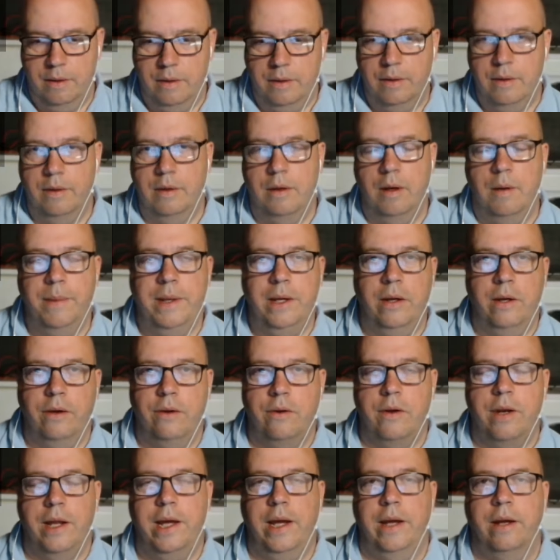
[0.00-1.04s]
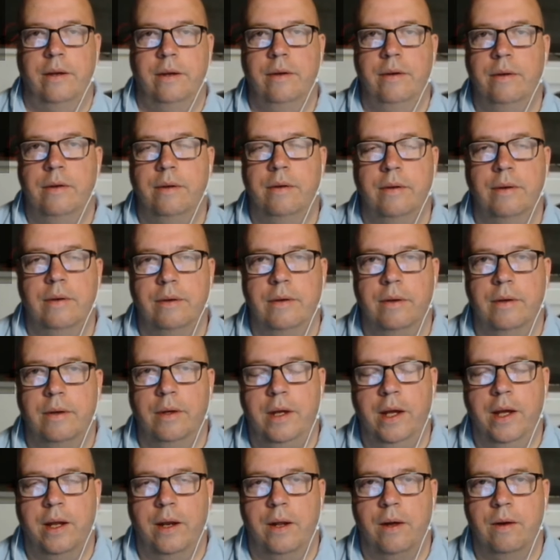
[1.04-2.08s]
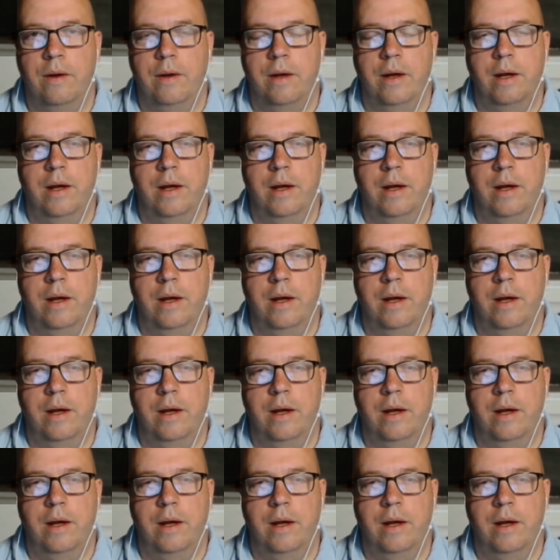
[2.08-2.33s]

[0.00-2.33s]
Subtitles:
I mean, good on Ian. You know,